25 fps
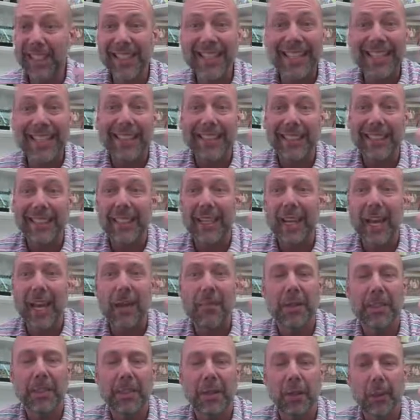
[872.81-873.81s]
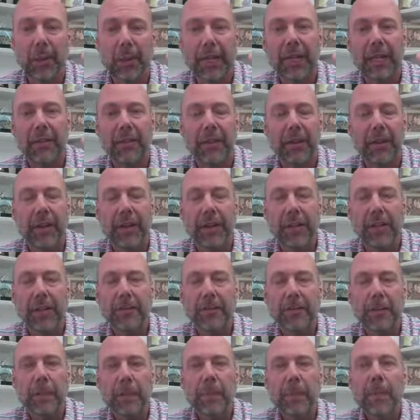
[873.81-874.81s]
It's a guessing game until we get in there.
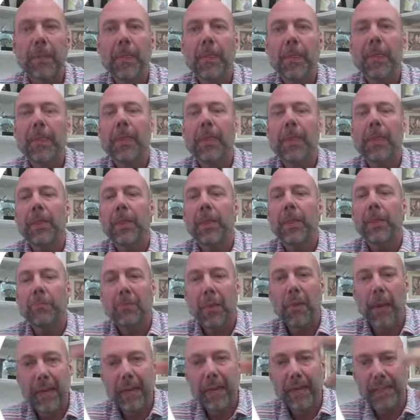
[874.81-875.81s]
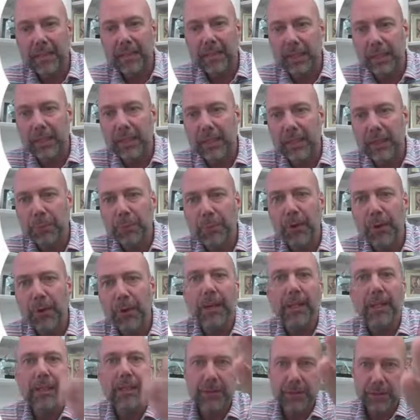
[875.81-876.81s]
Minus the list
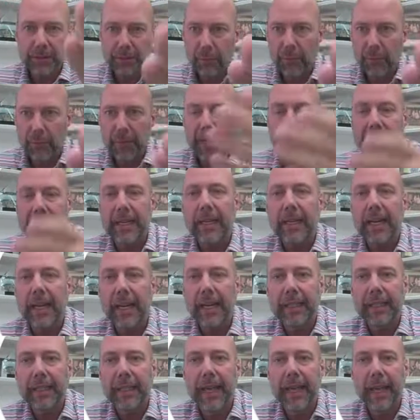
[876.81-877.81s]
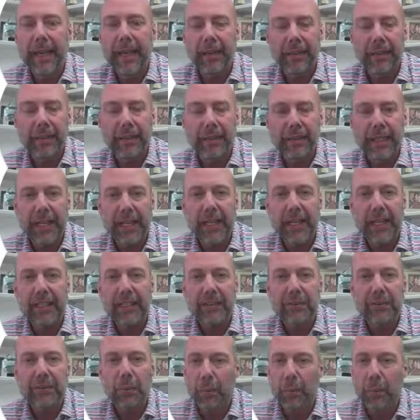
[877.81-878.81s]
price, $89,900 in this
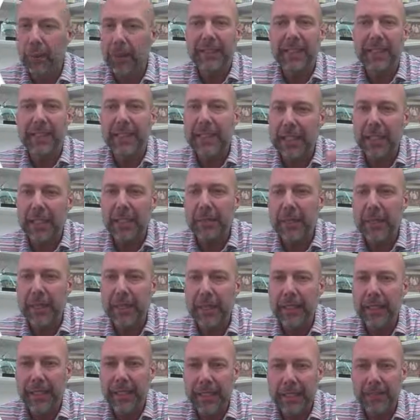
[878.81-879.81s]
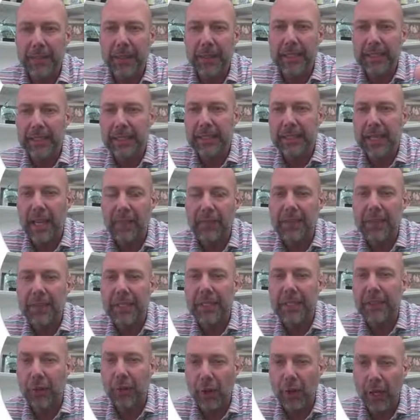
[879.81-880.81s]
case. Well, what does it need to be? It needs to be at
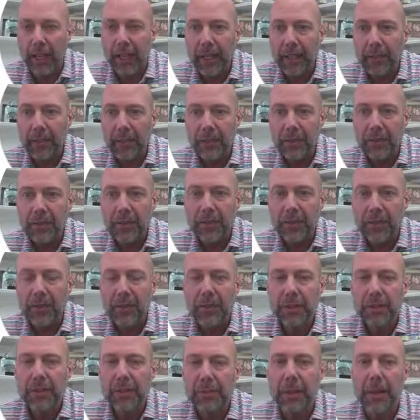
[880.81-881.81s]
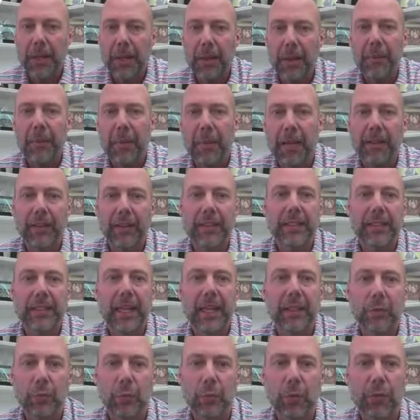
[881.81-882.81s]
70 or less to be able to make this
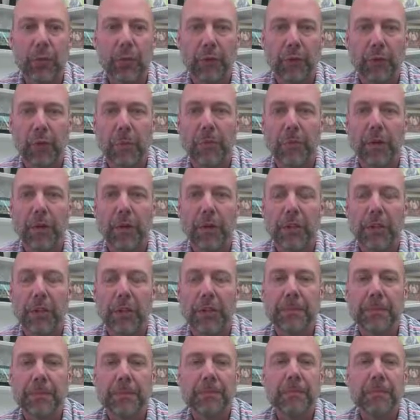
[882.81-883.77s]
house work for a BRRRR.